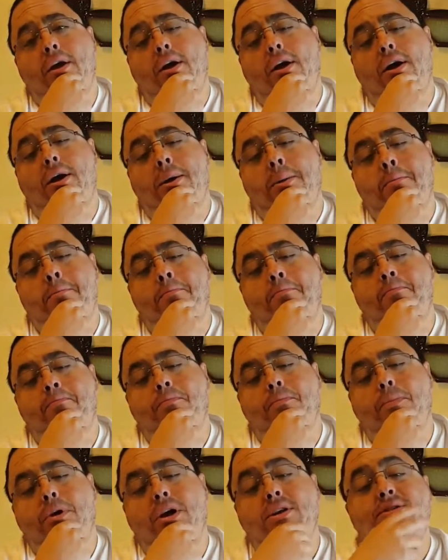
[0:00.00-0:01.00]

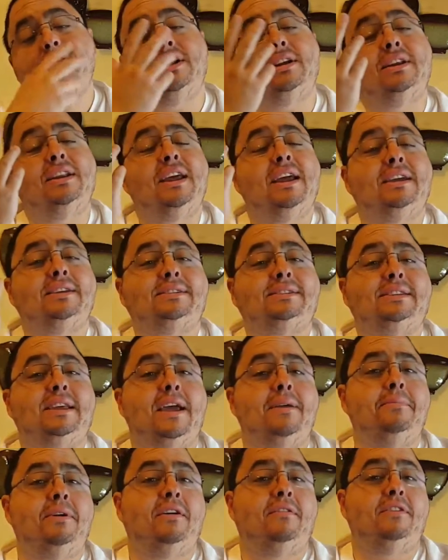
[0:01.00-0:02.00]
Until next
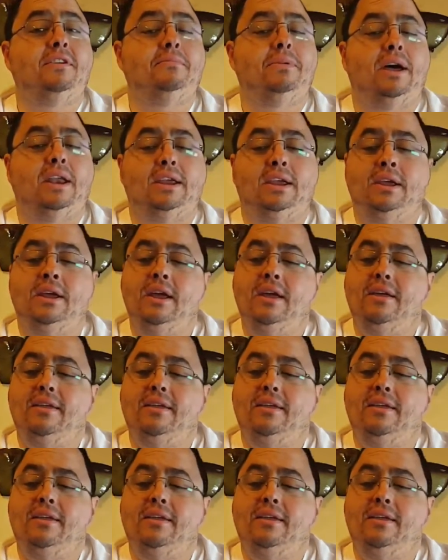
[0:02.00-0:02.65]
time, everybody,